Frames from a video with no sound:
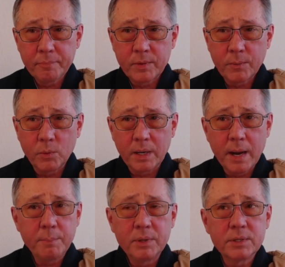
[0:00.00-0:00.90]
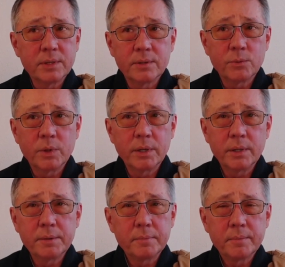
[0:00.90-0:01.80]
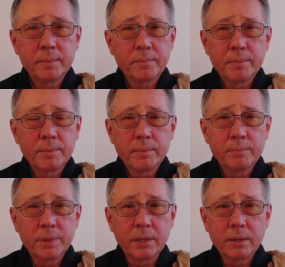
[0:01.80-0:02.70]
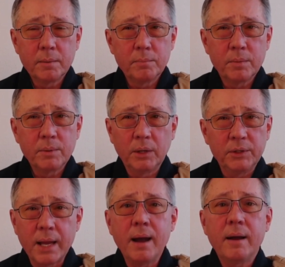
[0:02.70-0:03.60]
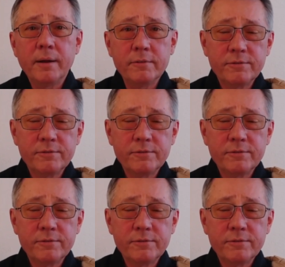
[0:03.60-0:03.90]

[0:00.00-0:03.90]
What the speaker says: what happens is we become alive